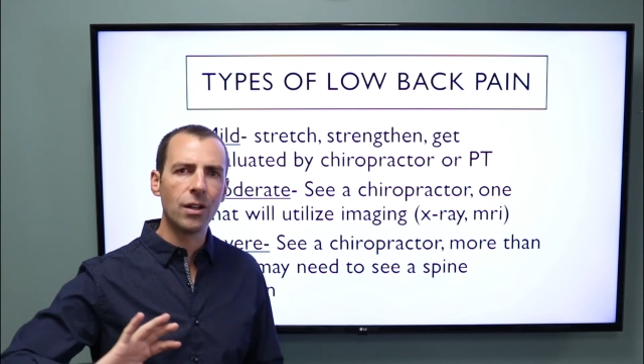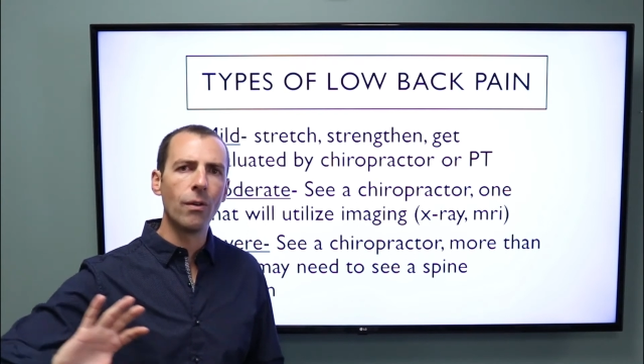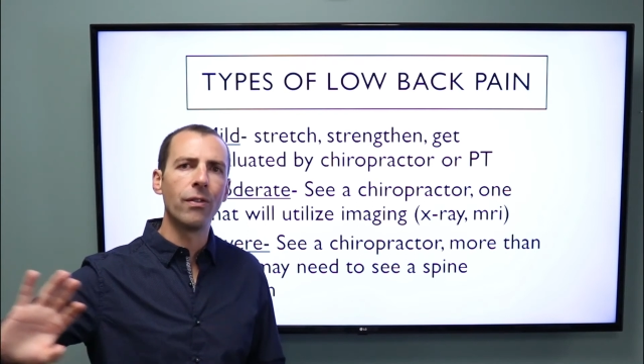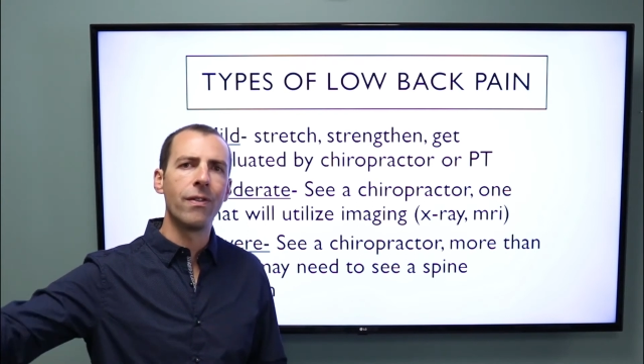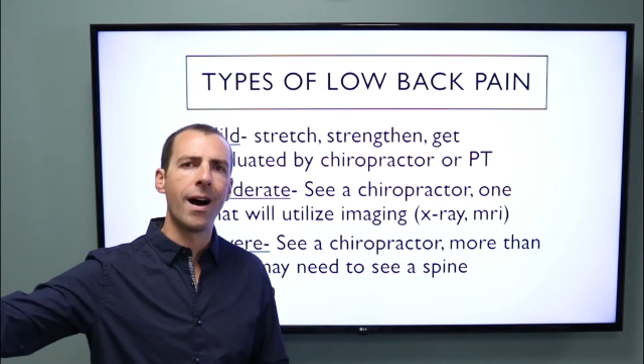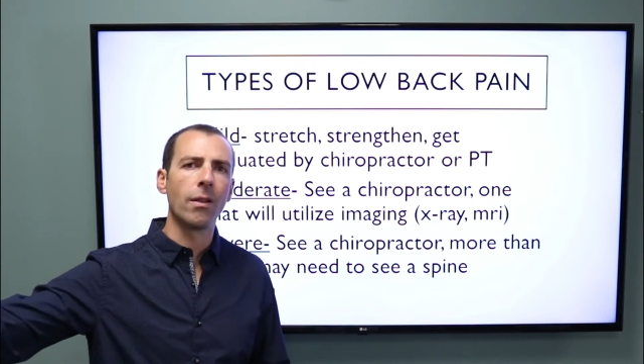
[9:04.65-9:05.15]
go
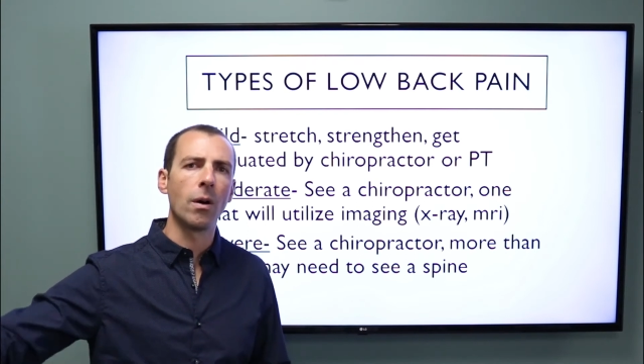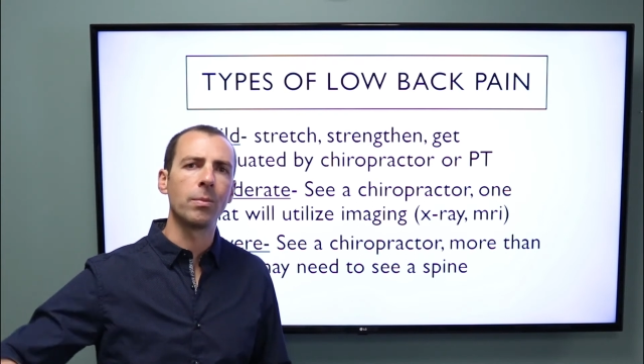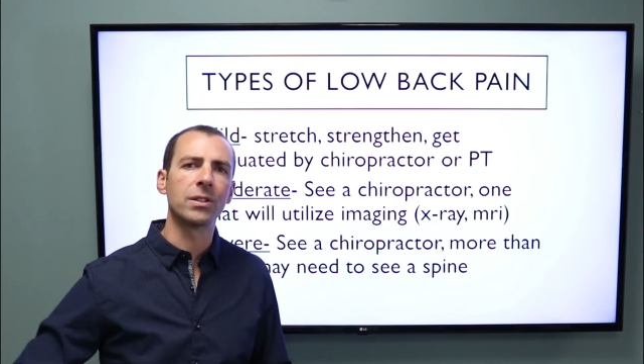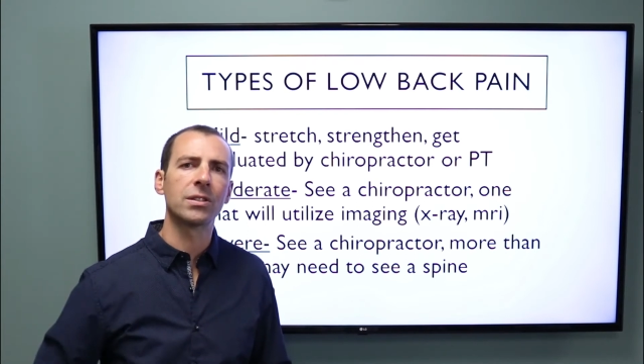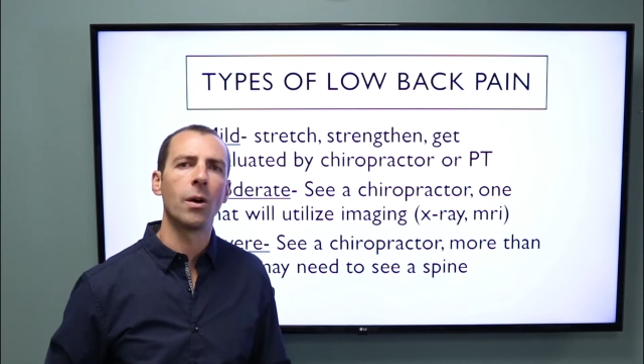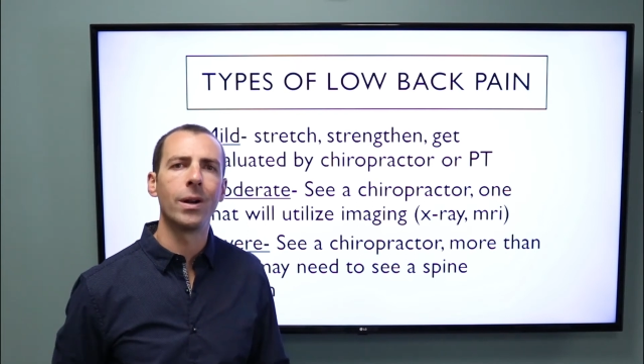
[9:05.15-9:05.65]
follow up
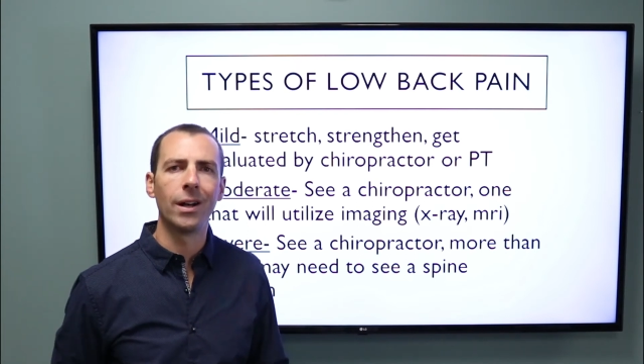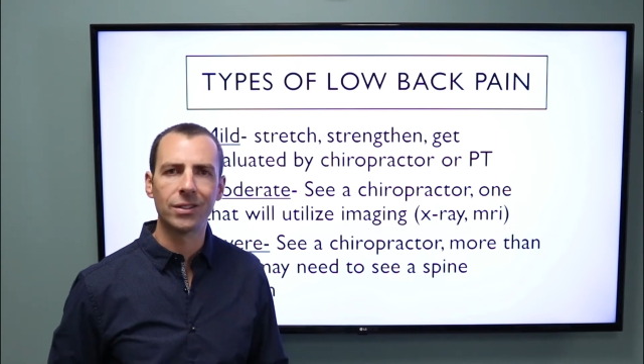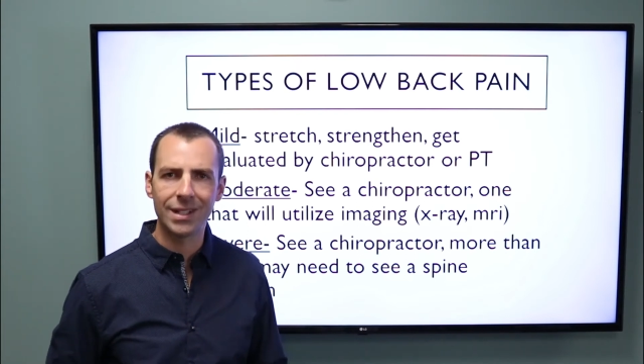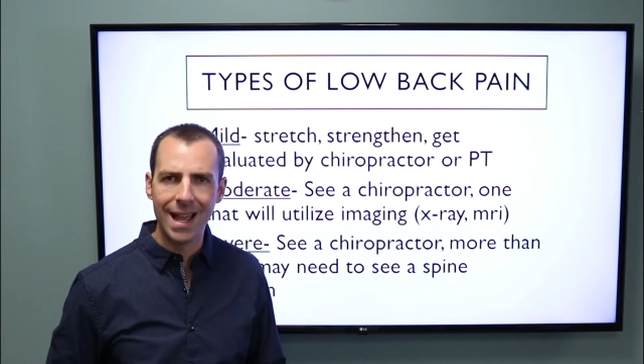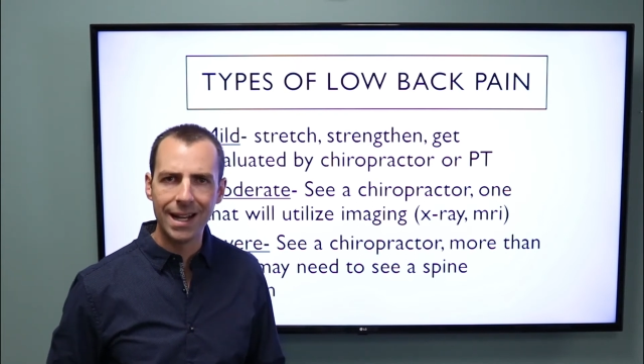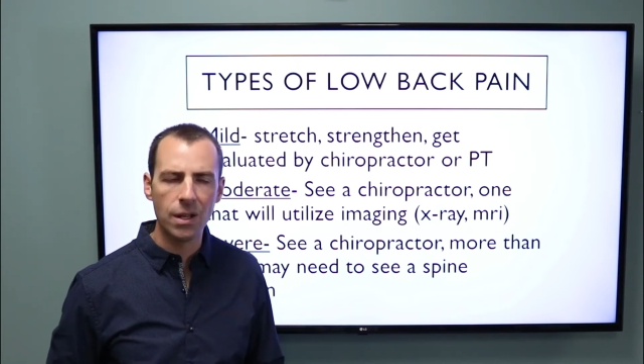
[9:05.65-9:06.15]
with someone
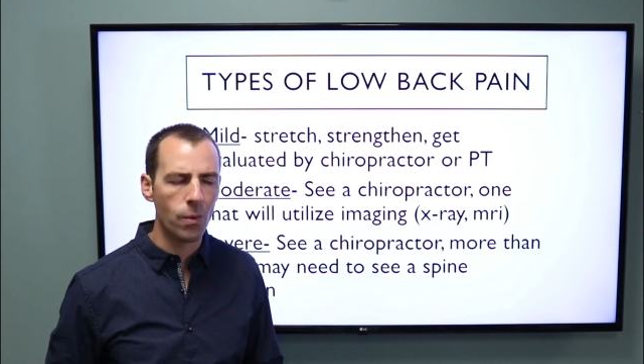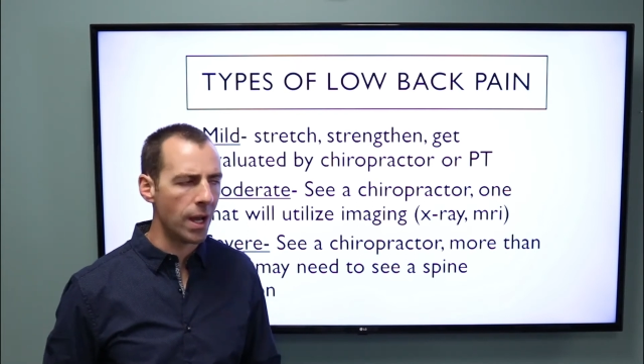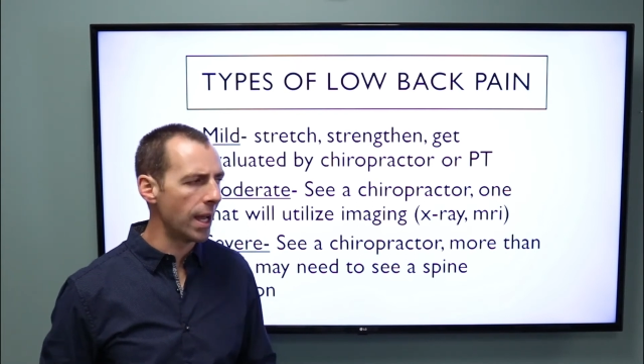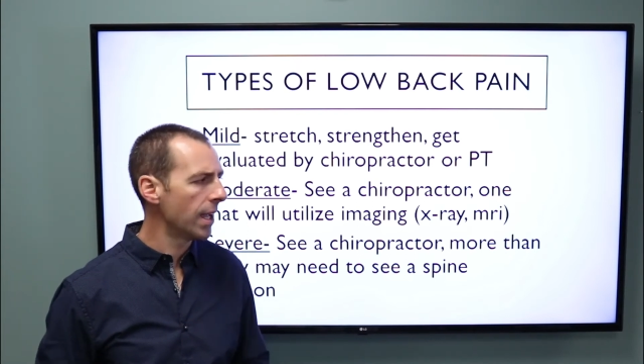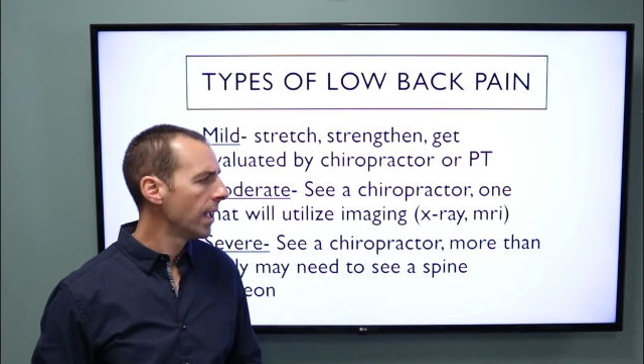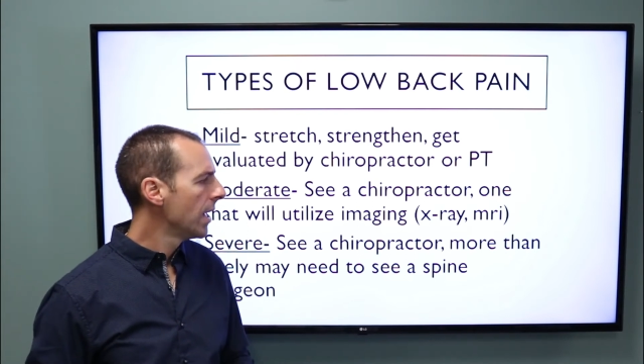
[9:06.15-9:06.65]
else
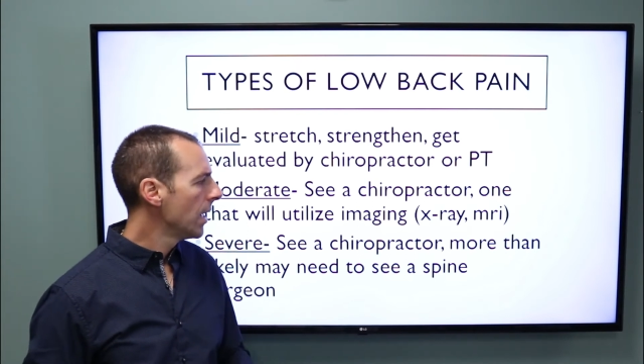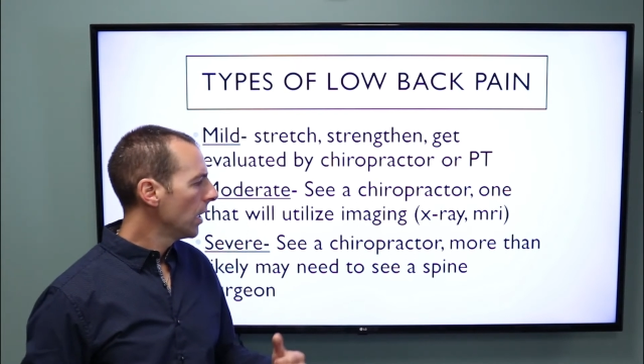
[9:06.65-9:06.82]
anyway.